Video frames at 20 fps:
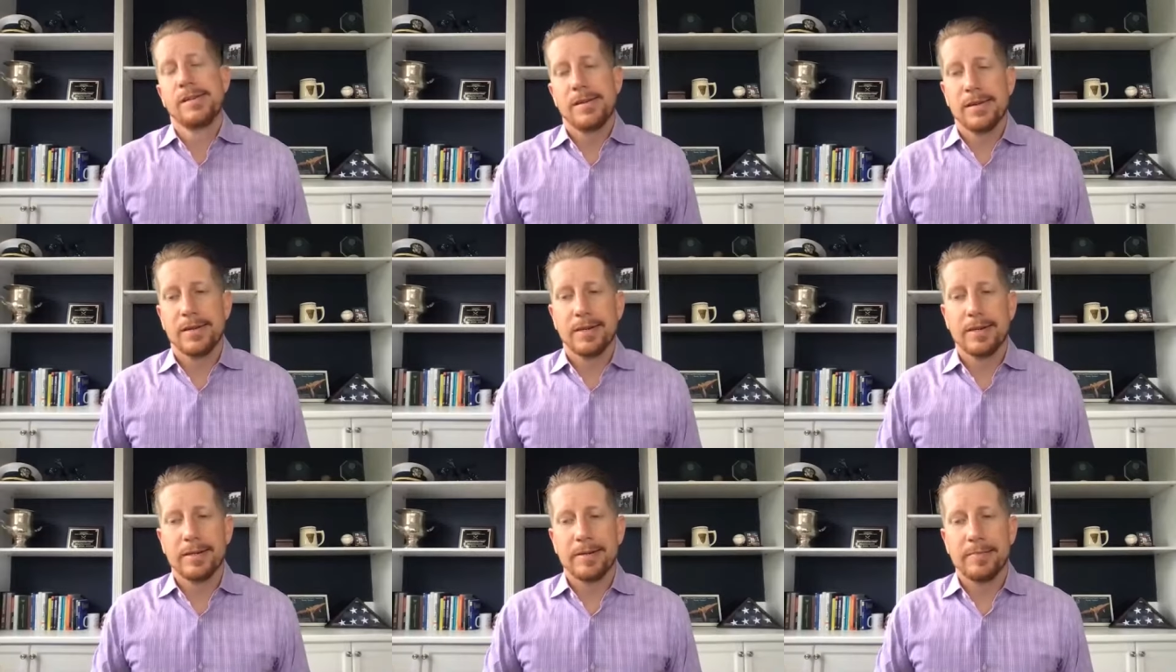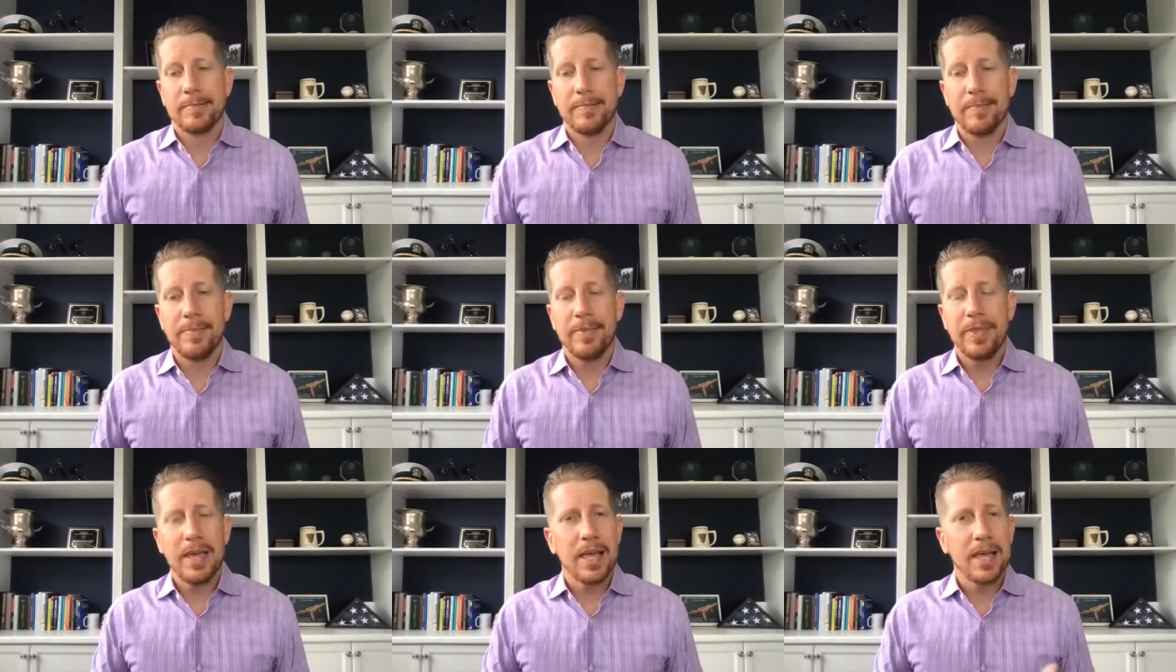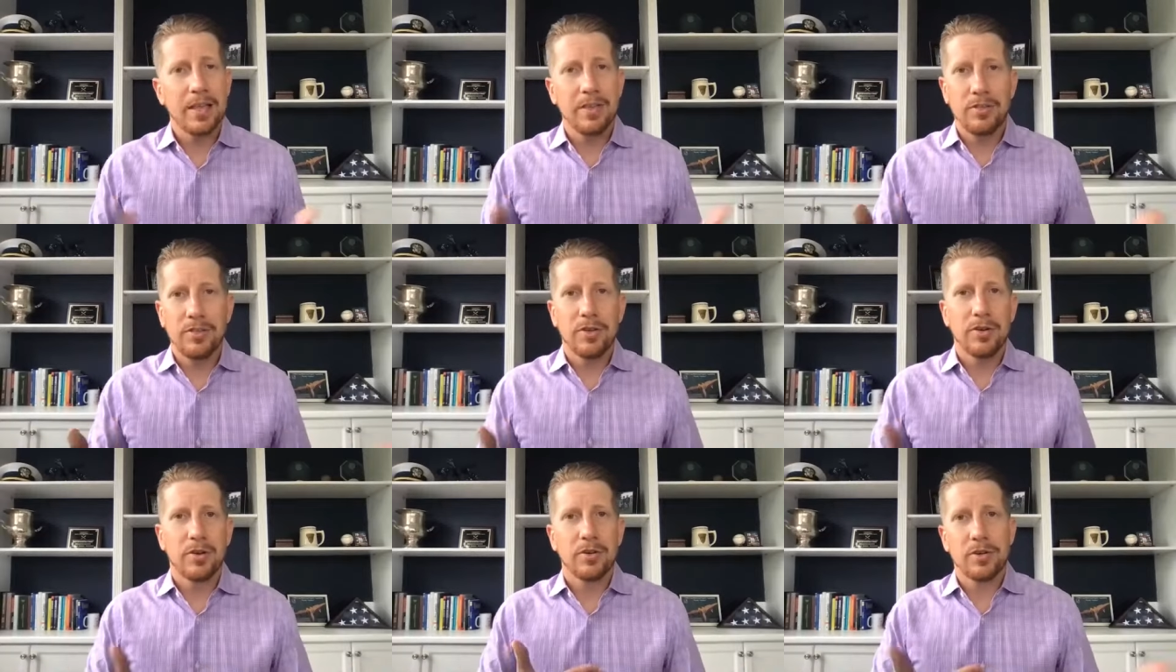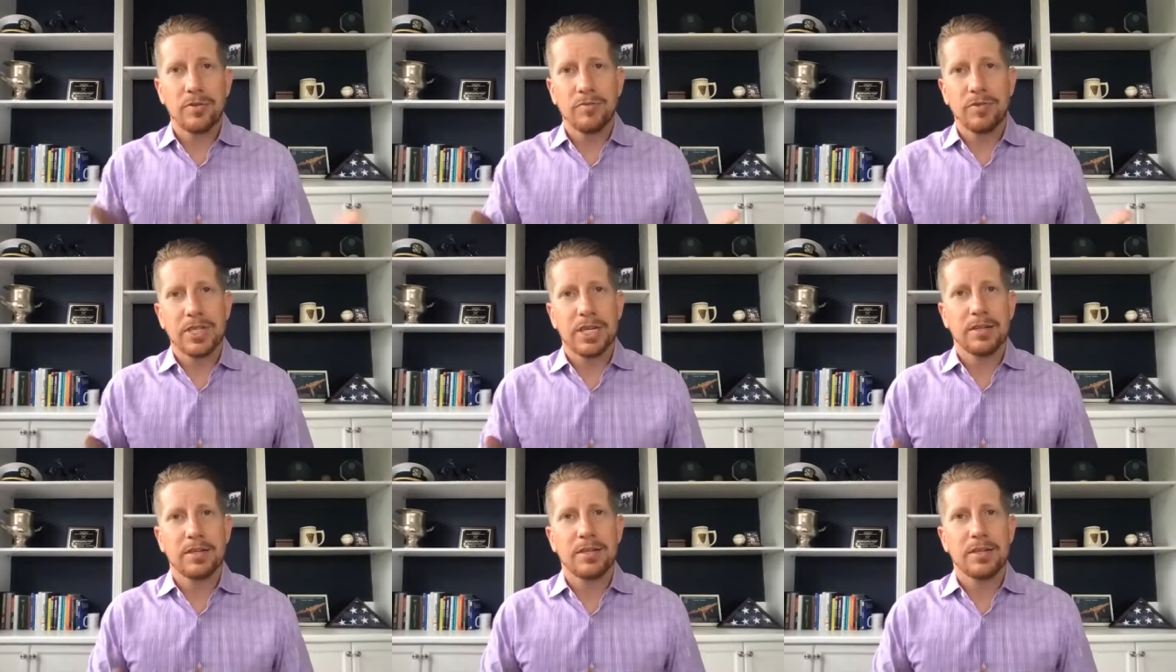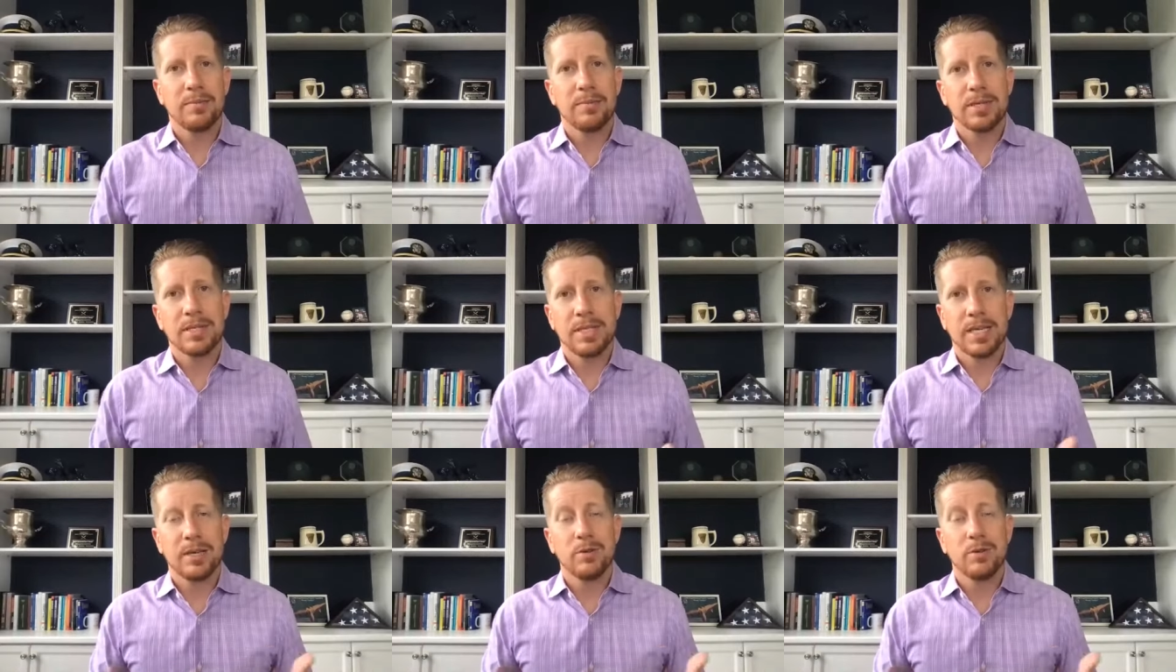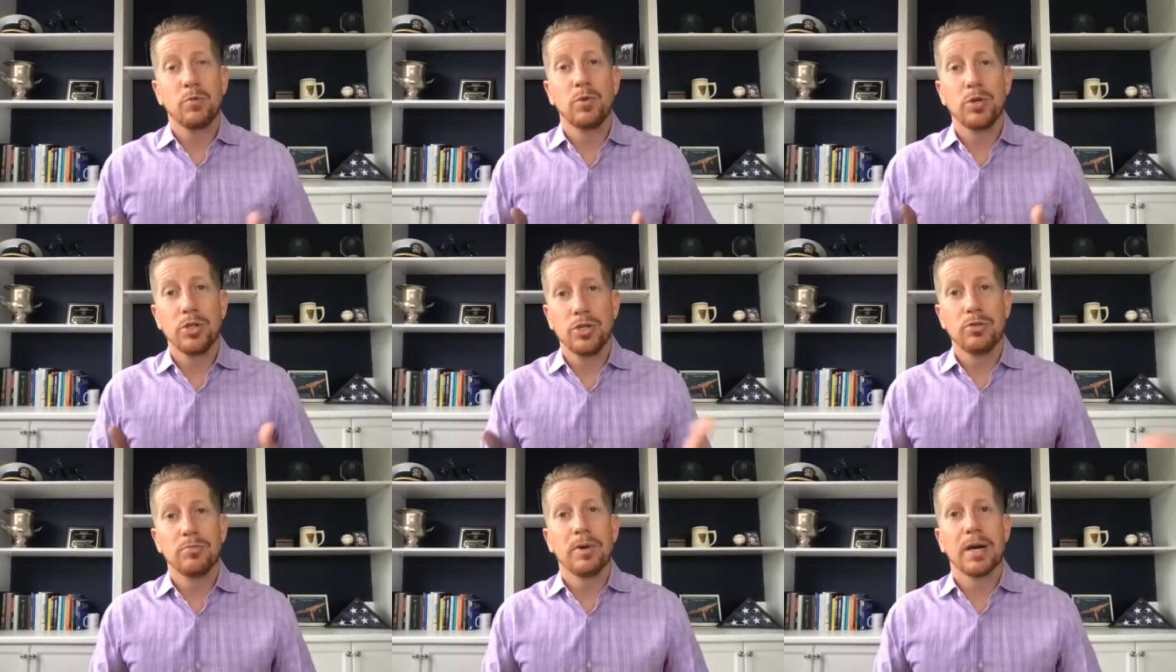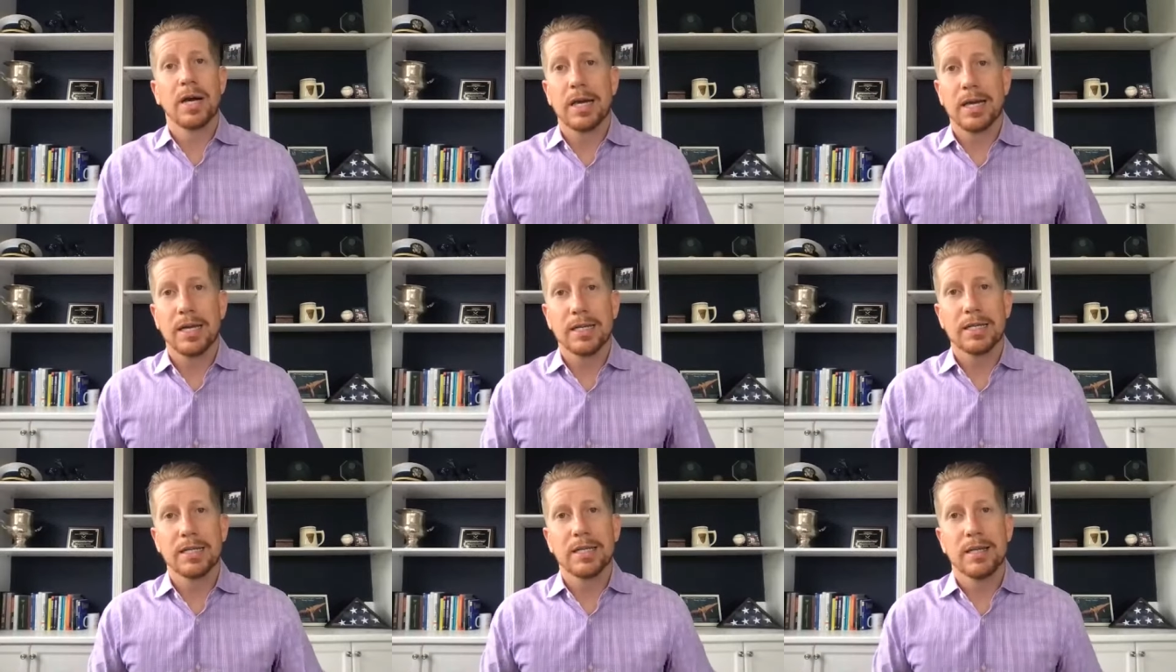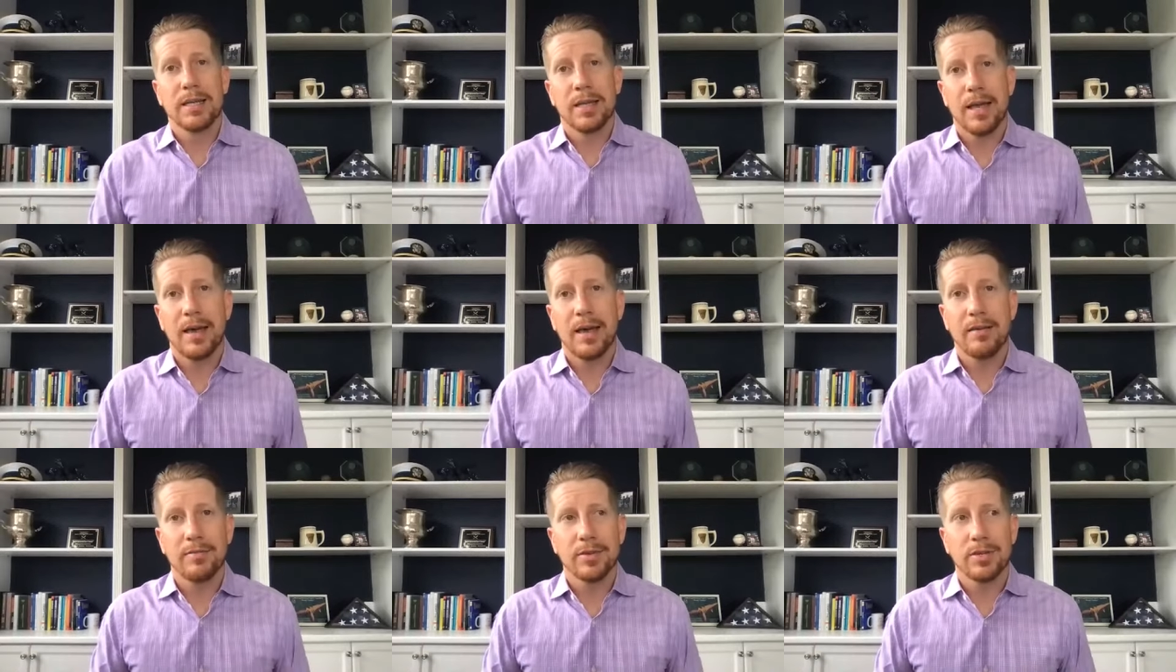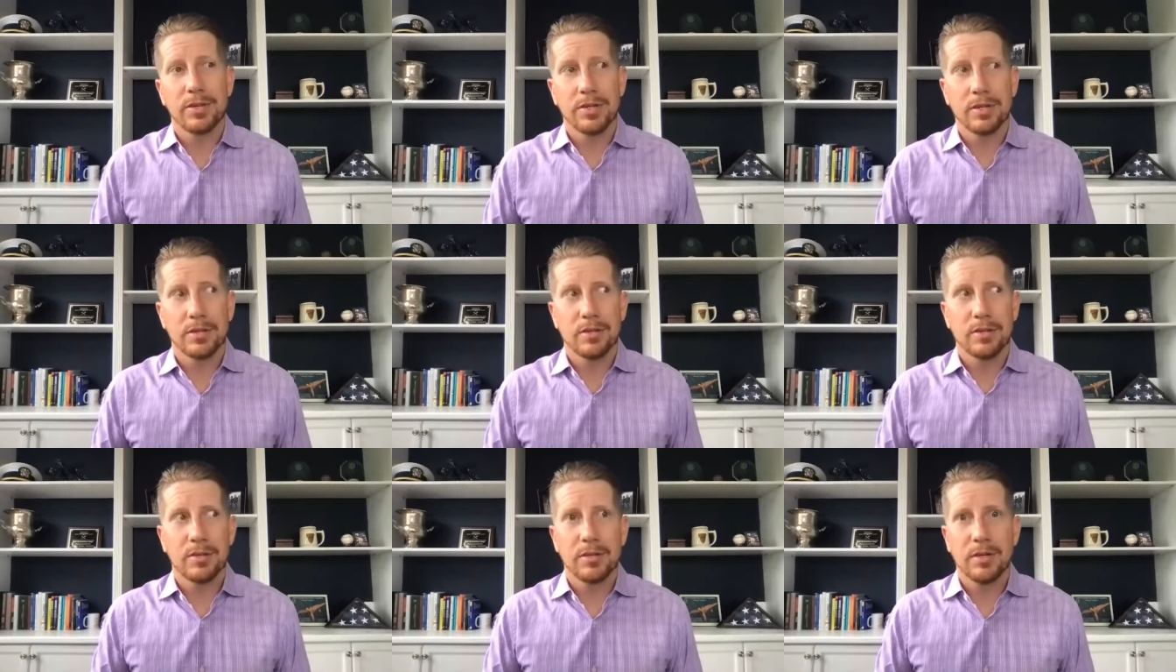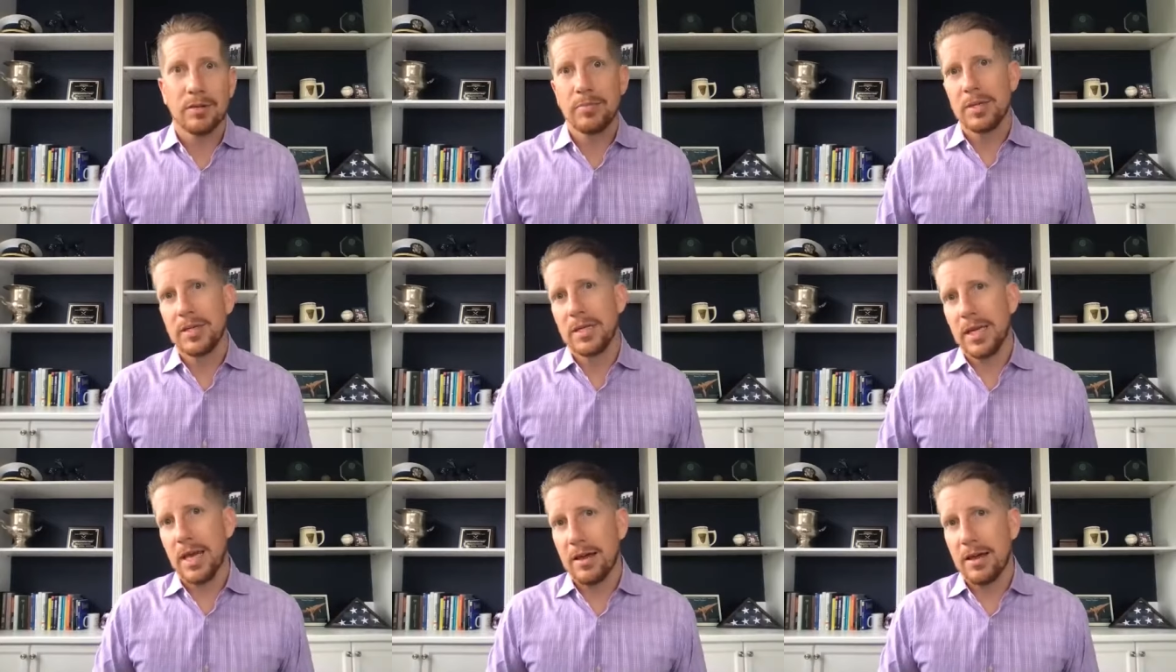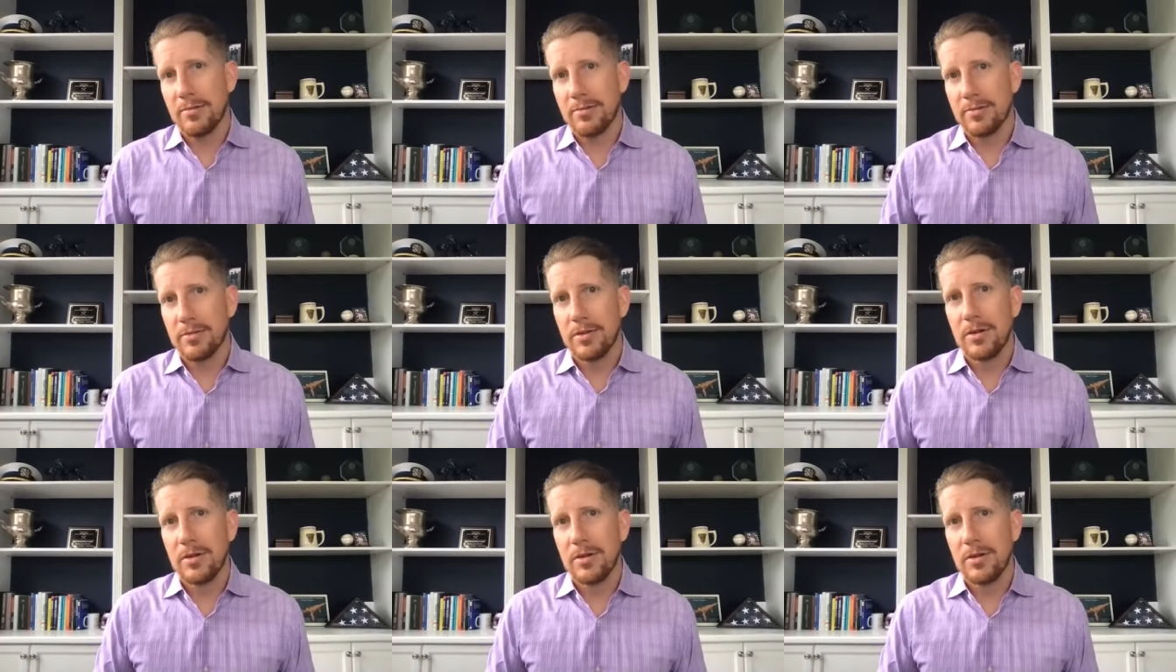Um, then you know you reach out to them and say, "Would you mind having a PDF?